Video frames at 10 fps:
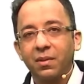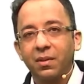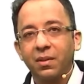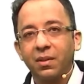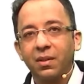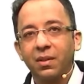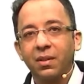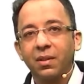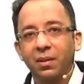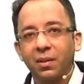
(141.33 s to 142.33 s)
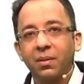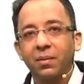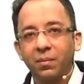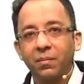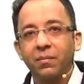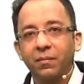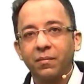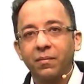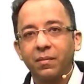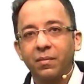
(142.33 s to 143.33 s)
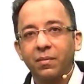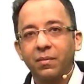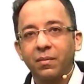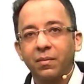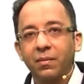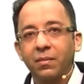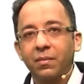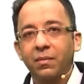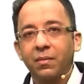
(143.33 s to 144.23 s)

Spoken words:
No words are spoken by the person on screen.